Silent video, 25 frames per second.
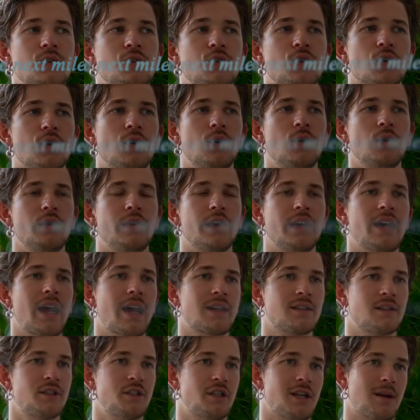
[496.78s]
So the
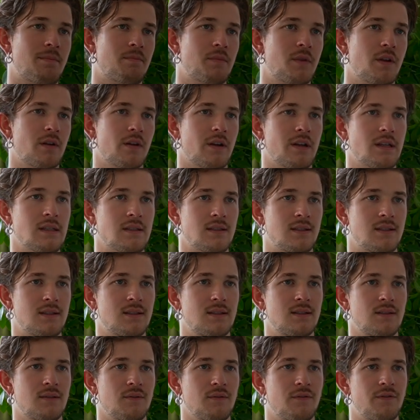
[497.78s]
next chapter
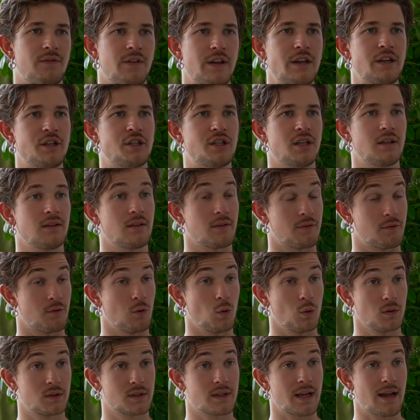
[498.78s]
is finishing the
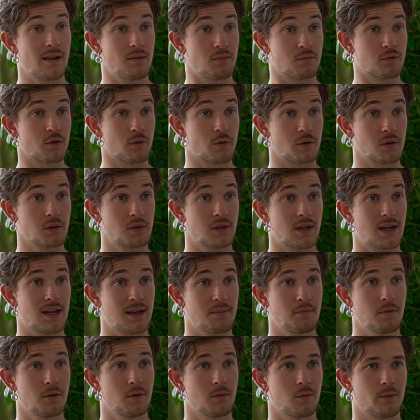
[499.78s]
full-scale
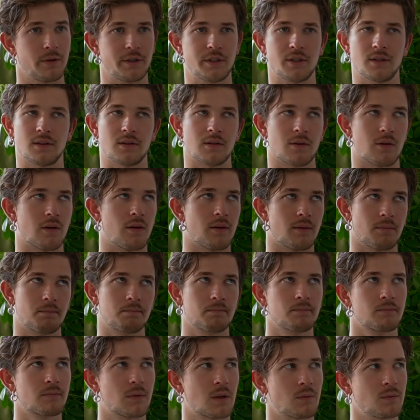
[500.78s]
prototype, which is
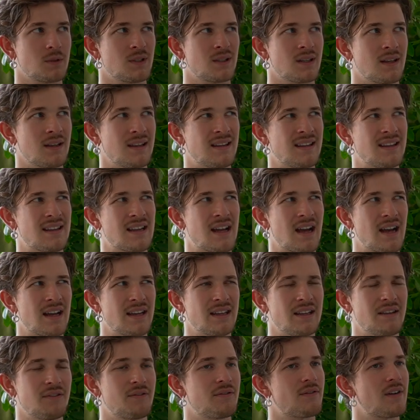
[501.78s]
around, say,
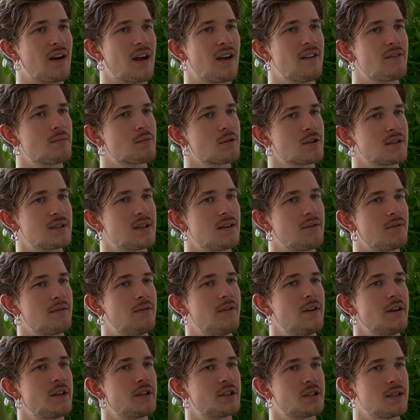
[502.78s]

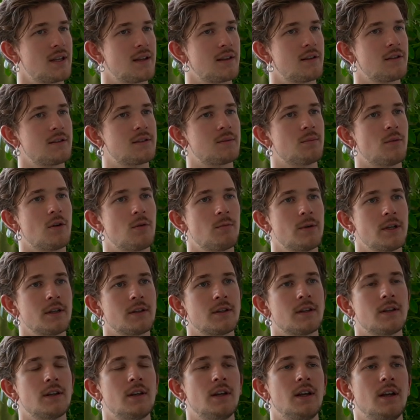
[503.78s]
95% finished at this
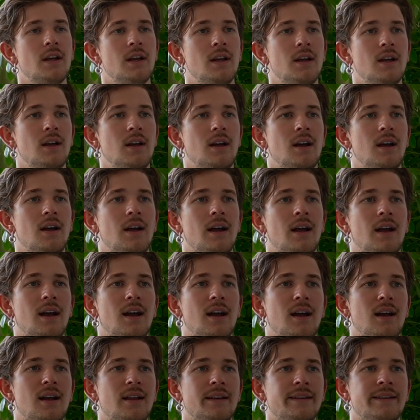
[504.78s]
moment and
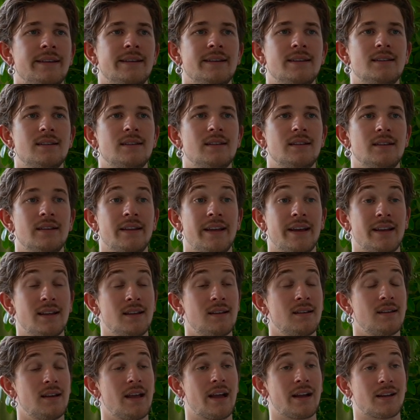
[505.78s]
um,
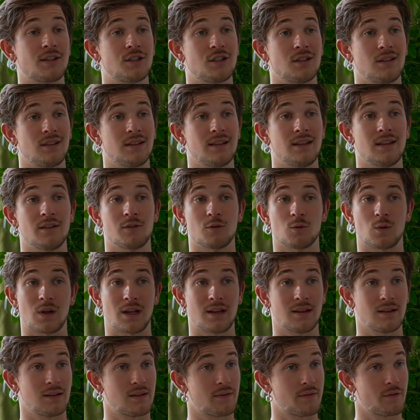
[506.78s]
then actually
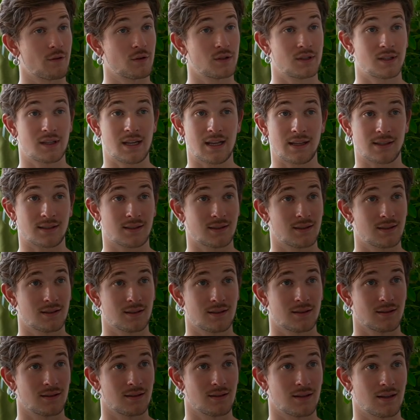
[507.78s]
running the first
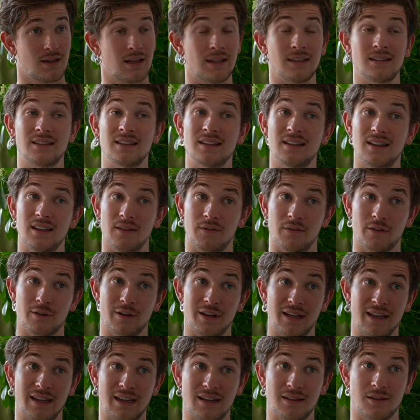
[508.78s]
tests and
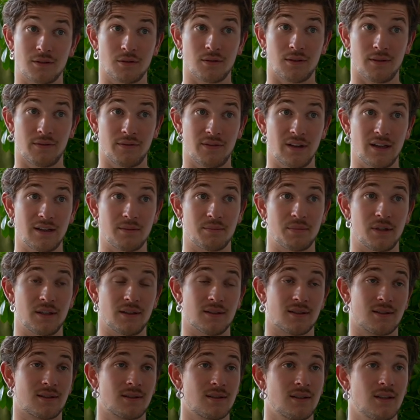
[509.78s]
delivering it to the
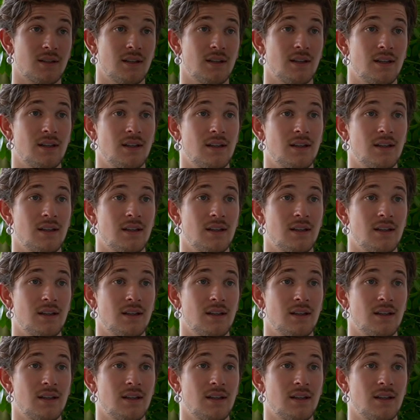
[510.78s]
Philippines.